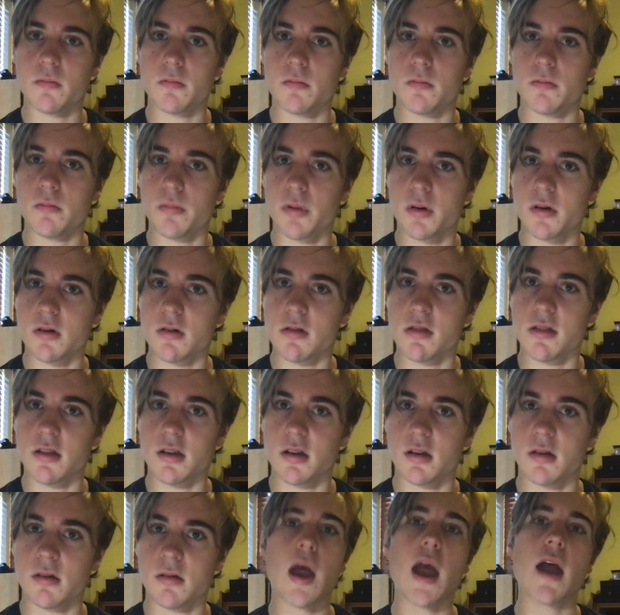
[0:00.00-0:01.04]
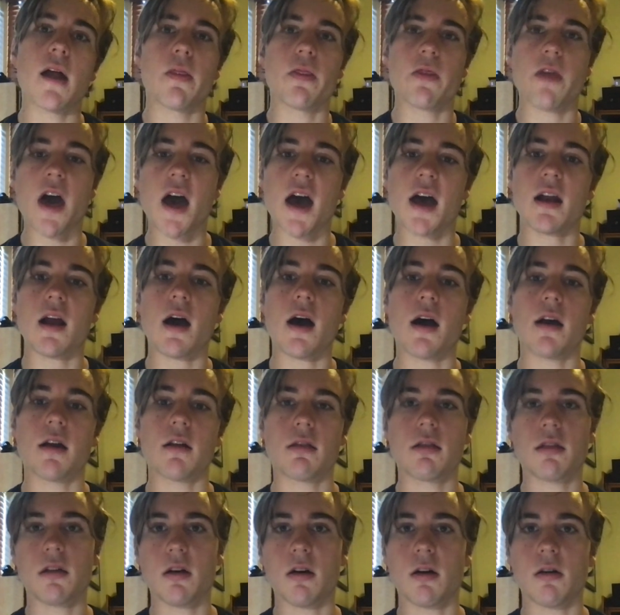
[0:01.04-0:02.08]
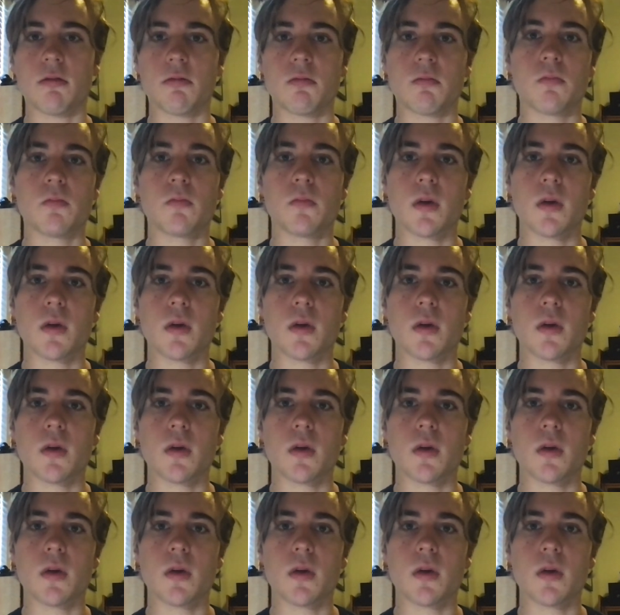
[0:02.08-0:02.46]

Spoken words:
person. And that on its own,